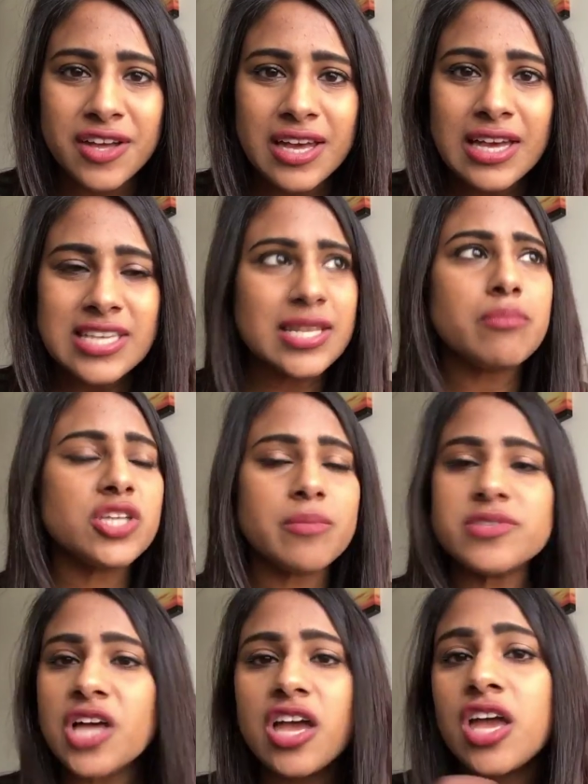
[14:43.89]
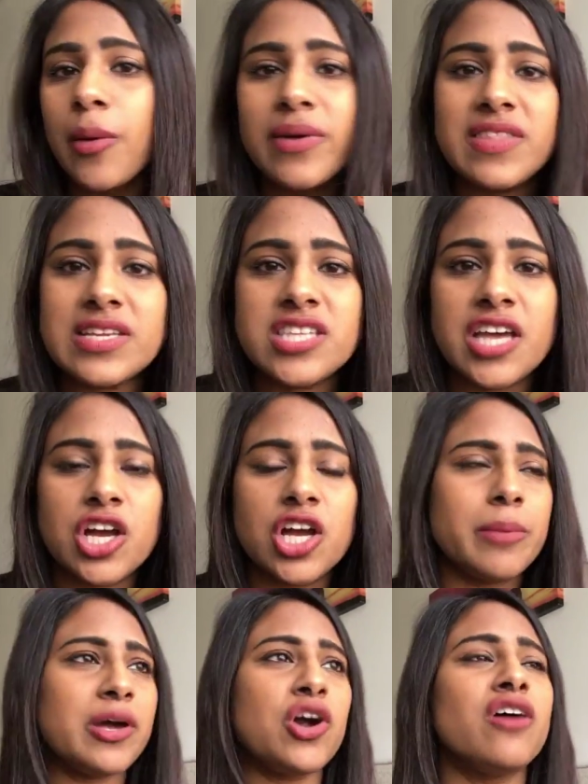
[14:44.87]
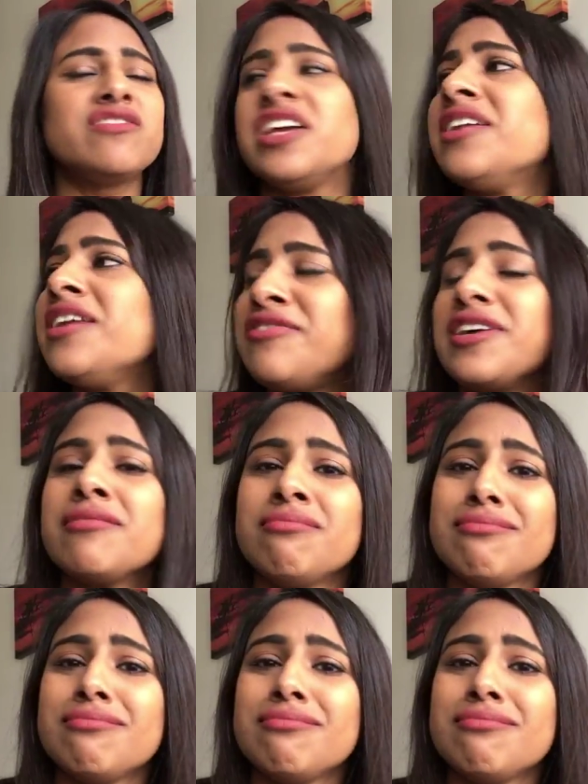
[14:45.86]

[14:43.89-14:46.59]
Sometimes I go in this cycle, I'm like, oh, I've done nothing.